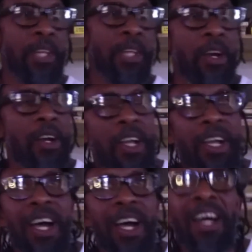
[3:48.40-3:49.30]
there.
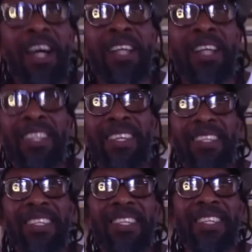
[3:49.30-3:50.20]
And
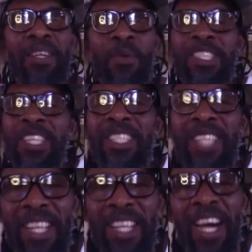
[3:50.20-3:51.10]
the
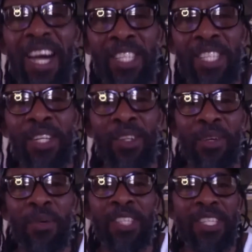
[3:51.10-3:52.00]
resistance continued.
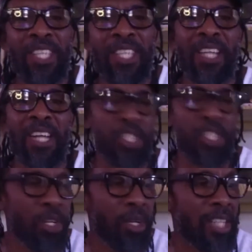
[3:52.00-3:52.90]

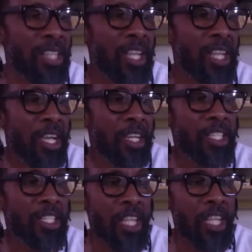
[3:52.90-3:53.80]
Because the
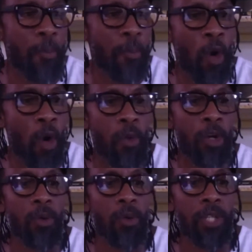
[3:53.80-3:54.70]
set of
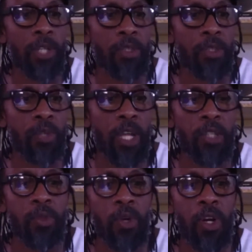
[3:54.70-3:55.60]
Moors
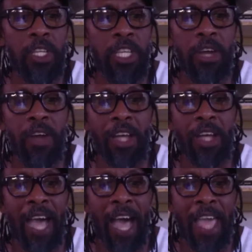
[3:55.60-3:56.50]
that were here
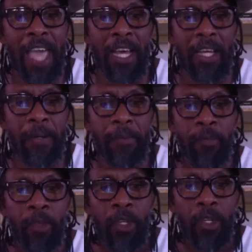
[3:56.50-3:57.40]
on the island,
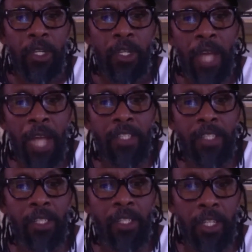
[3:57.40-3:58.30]
that
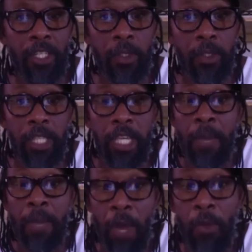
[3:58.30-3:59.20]

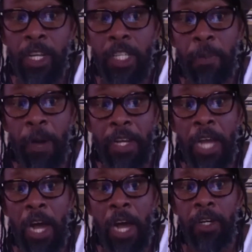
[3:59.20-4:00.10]
came here with the
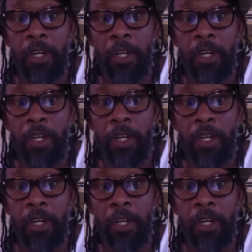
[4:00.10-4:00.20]
Spaniard,